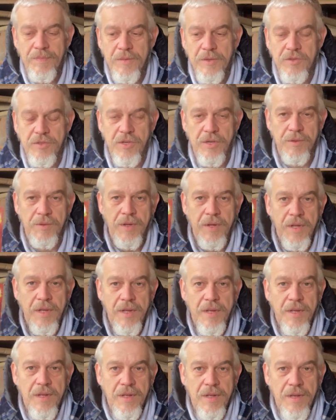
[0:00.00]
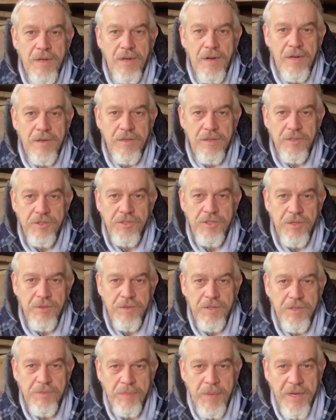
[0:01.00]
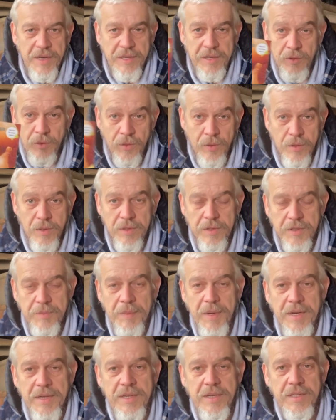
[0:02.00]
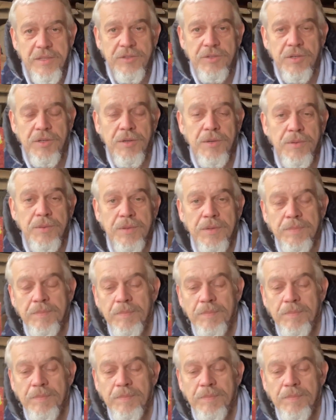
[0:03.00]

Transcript: So I'm going to sow this packet, all of this packet, to